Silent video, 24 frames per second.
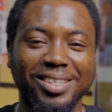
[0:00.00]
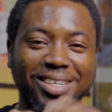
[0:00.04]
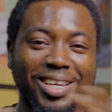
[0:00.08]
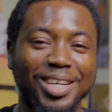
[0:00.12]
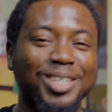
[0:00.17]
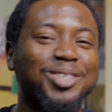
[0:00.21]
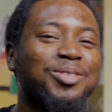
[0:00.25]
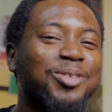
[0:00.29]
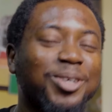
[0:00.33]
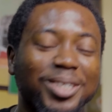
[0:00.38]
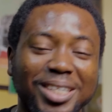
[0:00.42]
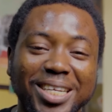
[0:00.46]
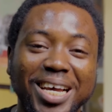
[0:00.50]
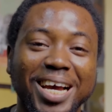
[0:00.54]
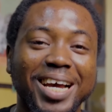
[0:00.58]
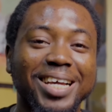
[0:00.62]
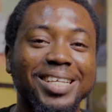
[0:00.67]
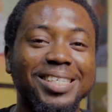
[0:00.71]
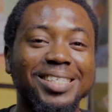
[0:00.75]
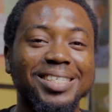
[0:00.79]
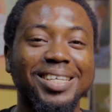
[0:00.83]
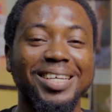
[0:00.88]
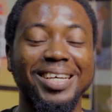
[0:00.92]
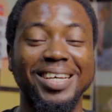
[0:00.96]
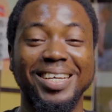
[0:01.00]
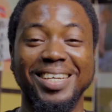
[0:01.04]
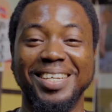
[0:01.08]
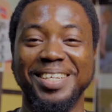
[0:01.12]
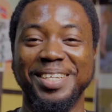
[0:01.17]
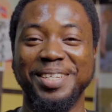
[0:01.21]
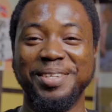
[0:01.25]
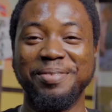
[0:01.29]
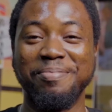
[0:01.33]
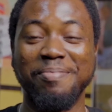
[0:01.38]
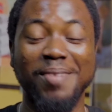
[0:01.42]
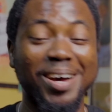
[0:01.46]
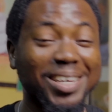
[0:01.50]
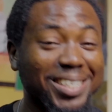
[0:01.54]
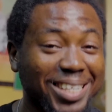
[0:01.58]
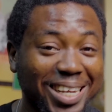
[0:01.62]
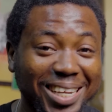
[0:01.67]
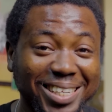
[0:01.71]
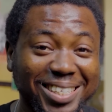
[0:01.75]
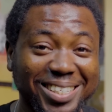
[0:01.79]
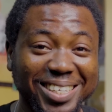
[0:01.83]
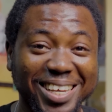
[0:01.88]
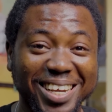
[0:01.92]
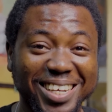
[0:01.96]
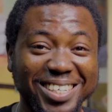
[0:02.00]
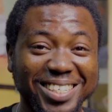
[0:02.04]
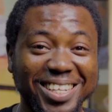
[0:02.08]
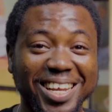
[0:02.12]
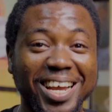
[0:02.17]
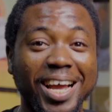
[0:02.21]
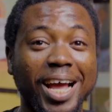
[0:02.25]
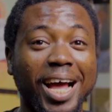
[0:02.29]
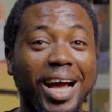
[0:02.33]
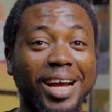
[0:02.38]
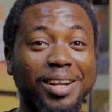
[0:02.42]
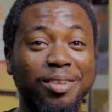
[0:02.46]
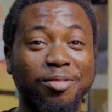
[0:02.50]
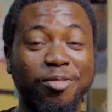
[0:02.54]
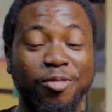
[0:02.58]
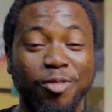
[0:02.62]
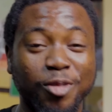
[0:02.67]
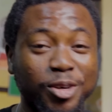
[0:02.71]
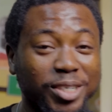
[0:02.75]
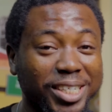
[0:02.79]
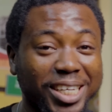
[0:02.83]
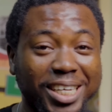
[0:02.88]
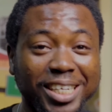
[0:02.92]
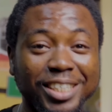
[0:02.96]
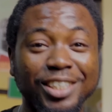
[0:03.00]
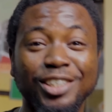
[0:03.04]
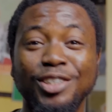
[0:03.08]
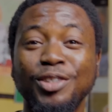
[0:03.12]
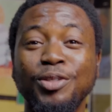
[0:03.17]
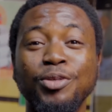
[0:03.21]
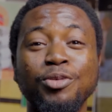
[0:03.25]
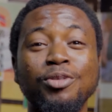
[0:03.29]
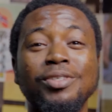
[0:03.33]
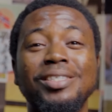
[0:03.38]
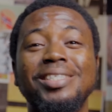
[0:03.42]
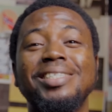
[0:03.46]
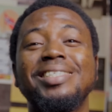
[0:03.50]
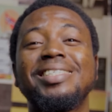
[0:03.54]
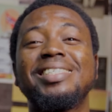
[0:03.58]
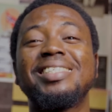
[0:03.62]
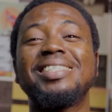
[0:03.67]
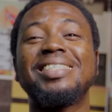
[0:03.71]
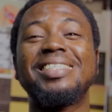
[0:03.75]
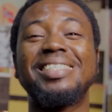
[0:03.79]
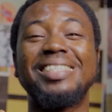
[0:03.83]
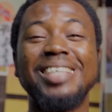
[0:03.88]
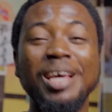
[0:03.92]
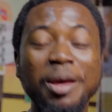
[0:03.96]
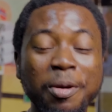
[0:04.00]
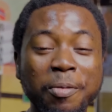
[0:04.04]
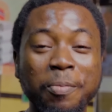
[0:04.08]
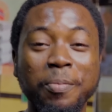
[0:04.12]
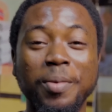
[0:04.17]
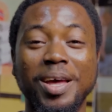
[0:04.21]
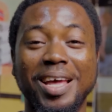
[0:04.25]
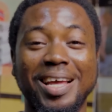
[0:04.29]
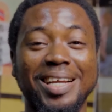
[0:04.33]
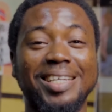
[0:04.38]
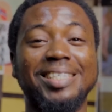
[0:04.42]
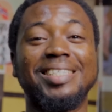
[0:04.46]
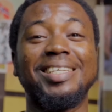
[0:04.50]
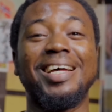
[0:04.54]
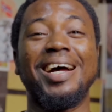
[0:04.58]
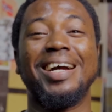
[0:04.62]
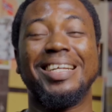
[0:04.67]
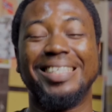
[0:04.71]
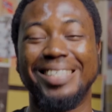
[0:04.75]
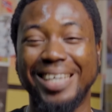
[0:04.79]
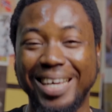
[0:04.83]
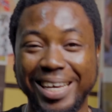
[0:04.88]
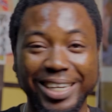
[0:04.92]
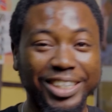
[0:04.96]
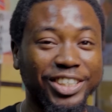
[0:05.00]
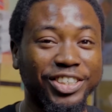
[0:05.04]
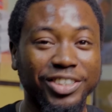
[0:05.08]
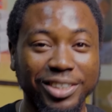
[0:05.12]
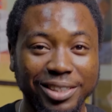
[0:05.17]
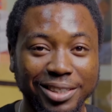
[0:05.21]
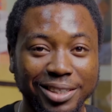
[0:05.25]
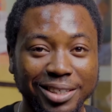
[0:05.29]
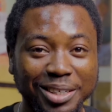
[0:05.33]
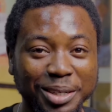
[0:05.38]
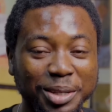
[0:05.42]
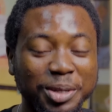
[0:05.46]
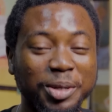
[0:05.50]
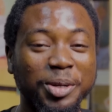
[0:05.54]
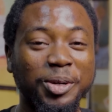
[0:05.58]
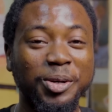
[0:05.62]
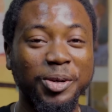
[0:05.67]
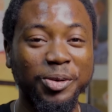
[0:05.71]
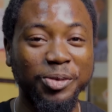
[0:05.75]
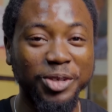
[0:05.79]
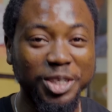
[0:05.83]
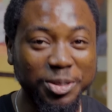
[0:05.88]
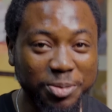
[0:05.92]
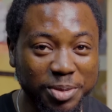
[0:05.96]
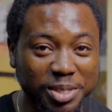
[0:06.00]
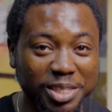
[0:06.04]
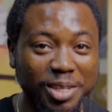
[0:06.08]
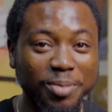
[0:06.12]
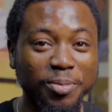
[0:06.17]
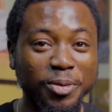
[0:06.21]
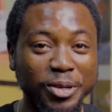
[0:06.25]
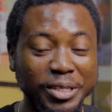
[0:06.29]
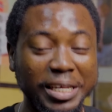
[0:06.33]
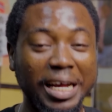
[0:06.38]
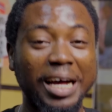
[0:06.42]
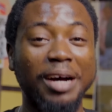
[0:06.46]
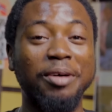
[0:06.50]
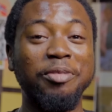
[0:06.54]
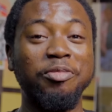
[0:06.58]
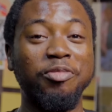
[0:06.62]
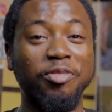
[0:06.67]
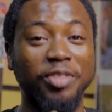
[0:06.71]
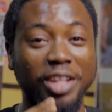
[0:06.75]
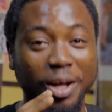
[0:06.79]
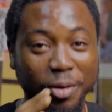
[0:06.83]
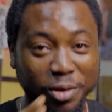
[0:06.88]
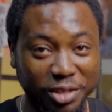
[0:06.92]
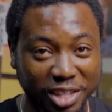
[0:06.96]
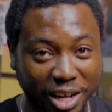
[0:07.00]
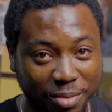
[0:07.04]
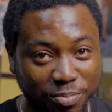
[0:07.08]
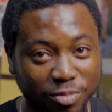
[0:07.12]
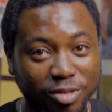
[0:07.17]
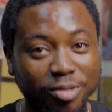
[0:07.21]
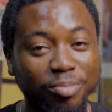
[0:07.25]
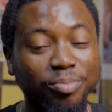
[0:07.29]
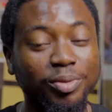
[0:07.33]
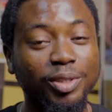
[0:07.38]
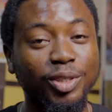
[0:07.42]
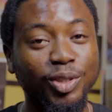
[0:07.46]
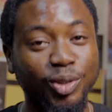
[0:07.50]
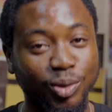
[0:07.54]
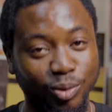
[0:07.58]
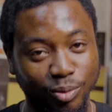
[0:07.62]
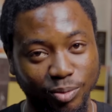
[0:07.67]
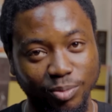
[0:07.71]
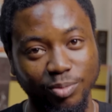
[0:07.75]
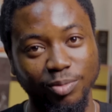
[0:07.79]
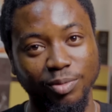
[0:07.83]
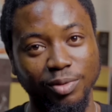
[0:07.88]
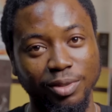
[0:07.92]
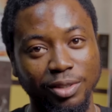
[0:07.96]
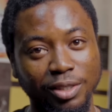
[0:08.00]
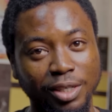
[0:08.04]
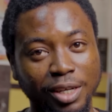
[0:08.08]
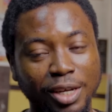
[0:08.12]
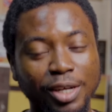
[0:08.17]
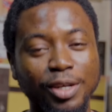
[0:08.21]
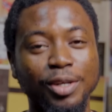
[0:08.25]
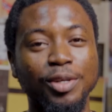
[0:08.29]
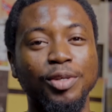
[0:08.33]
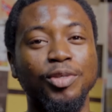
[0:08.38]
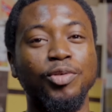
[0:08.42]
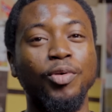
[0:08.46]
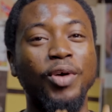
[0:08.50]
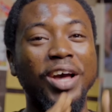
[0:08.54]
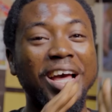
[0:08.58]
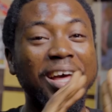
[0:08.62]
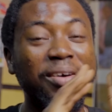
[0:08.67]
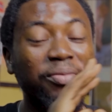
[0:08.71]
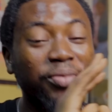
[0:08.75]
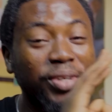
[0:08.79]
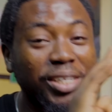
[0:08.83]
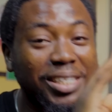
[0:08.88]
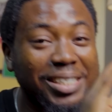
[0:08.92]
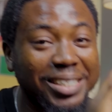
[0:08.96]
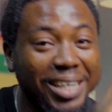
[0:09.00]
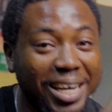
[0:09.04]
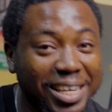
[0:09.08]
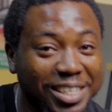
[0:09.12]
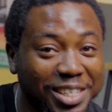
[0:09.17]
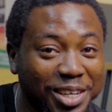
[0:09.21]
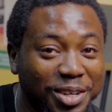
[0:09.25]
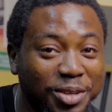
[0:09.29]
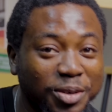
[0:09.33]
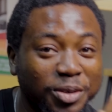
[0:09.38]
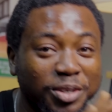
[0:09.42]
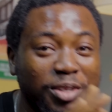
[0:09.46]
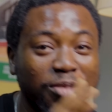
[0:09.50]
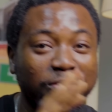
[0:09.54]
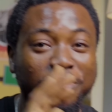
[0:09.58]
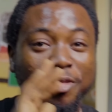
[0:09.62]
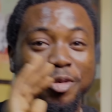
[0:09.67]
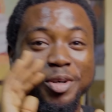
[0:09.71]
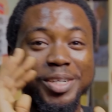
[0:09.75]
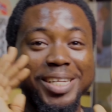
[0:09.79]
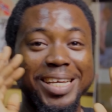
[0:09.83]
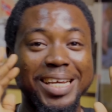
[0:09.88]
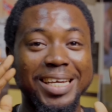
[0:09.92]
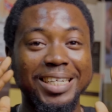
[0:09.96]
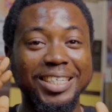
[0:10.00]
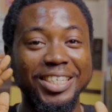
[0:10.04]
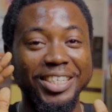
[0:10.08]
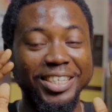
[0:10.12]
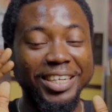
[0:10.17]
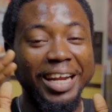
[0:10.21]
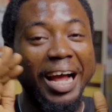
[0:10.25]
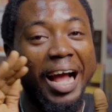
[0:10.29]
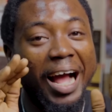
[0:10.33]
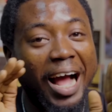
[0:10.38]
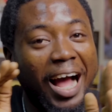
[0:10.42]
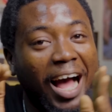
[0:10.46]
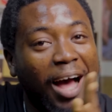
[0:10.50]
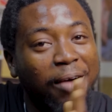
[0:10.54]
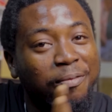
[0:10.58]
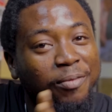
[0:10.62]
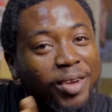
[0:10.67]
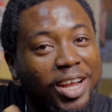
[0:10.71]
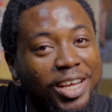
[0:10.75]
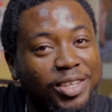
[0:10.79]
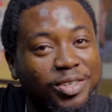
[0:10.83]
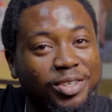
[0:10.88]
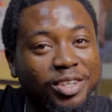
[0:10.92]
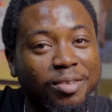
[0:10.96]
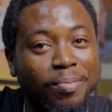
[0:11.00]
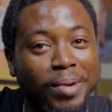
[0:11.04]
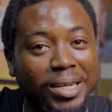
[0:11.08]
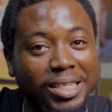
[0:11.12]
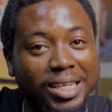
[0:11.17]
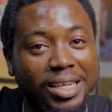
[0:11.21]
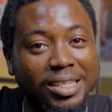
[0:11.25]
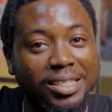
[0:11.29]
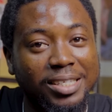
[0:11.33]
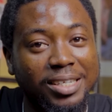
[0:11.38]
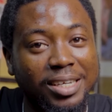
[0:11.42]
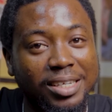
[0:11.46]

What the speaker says: Guess what, guys? The Mazda CX-9 and the Ford Edge use the same exact engine, which means they both have that water pump issue. So everything I said on the Ford Edge applies to the Mazda